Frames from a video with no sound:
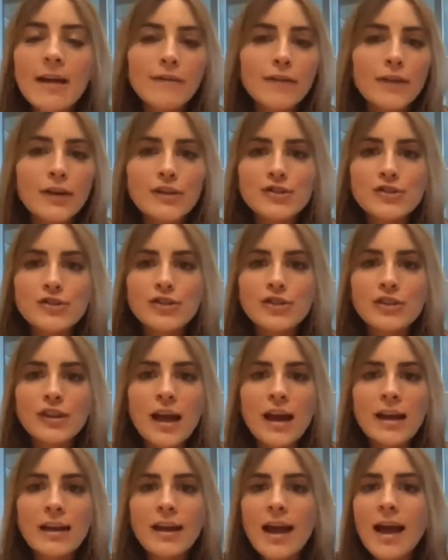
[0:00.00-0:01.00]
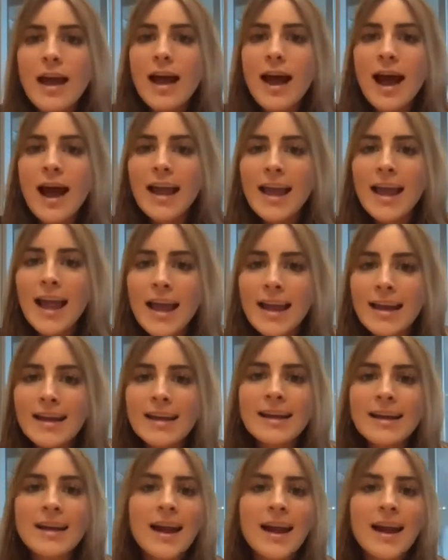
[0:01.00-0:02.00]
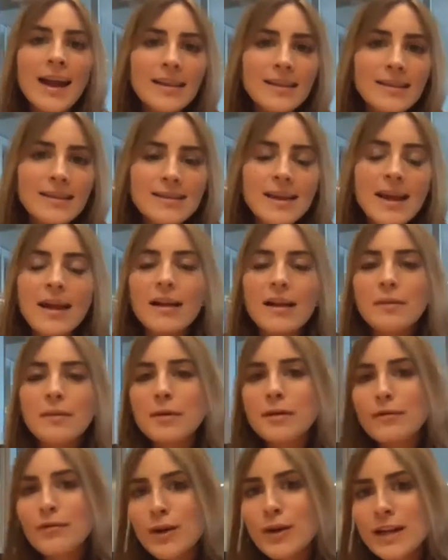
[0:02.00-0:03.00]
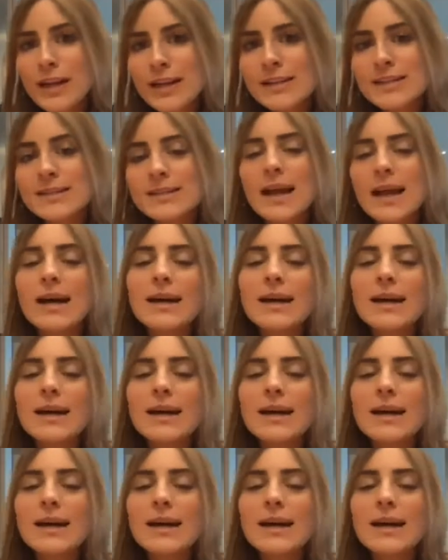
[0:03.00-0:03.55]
At first you're like, I hate it. I hate the scale. I've been avoiding the scale.